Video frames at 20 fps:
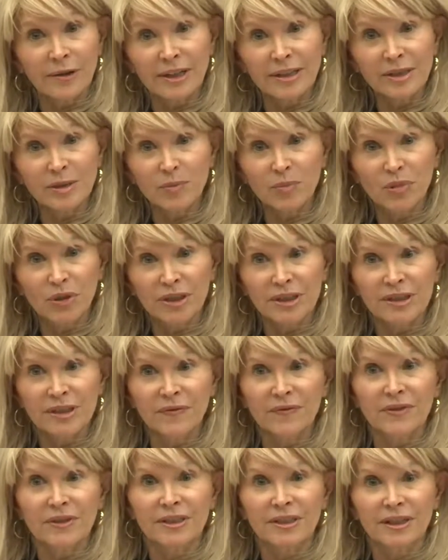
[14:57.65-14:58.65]
That's a pretty
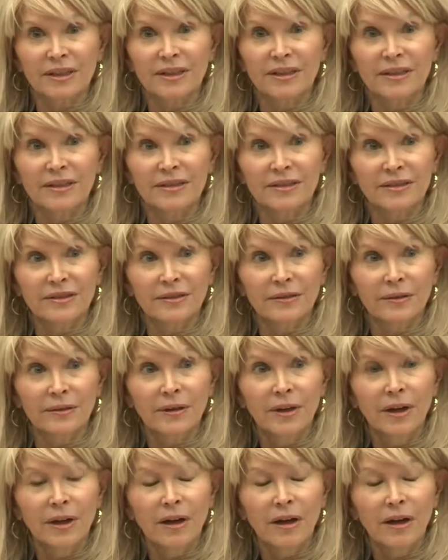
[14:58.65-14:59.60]
sophisticated deal.